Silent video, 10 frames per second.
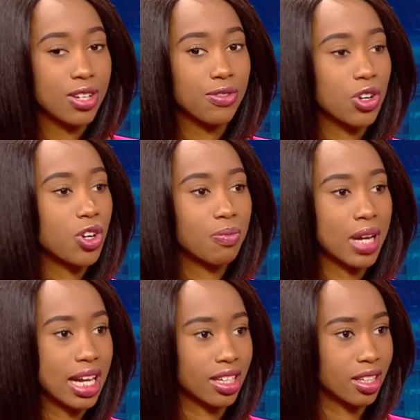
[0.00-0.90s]
if you're not
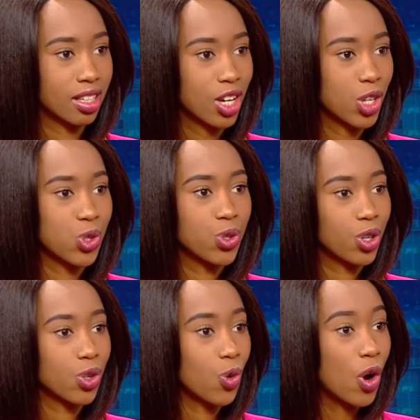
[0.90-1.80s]
planning, you
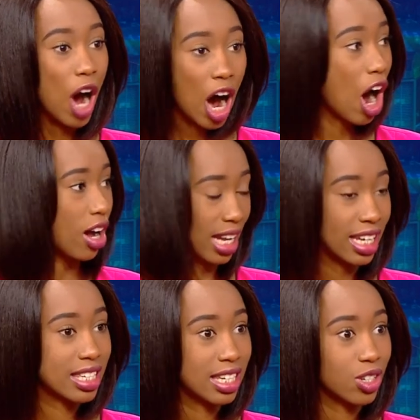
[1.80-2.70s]
don't know,
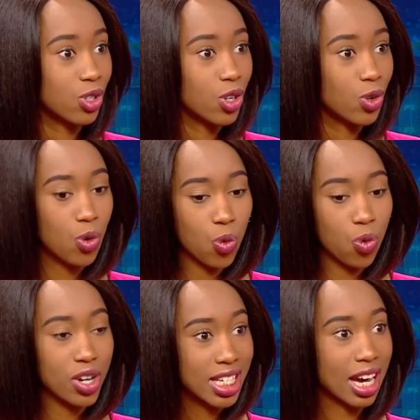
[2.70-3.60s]
like you said, you don't know
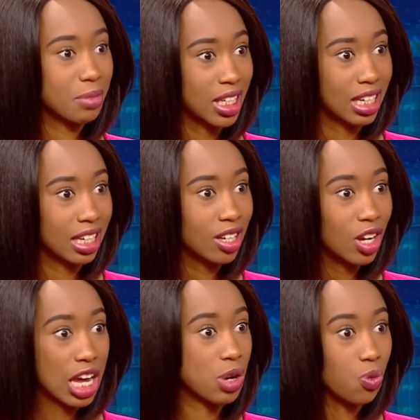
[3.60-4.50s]
what's coming in
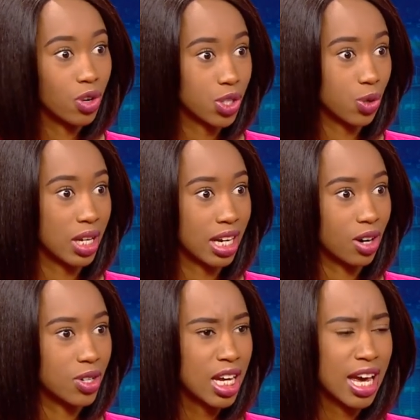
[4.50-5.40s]
and what's going
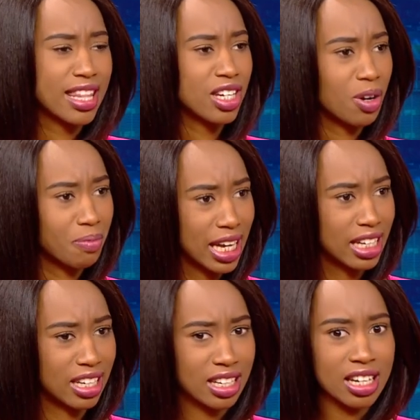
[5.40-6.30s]
out. And then you're
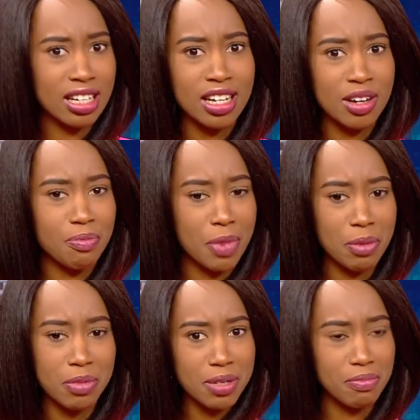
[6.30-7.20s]
blinded and by
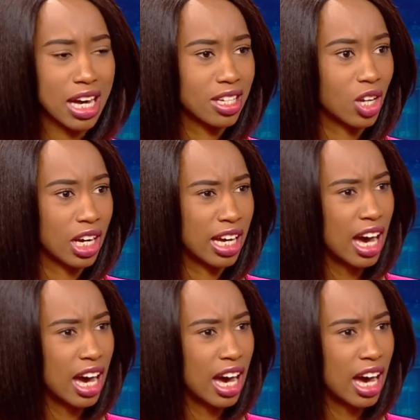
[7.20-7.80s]
mid-month you're like,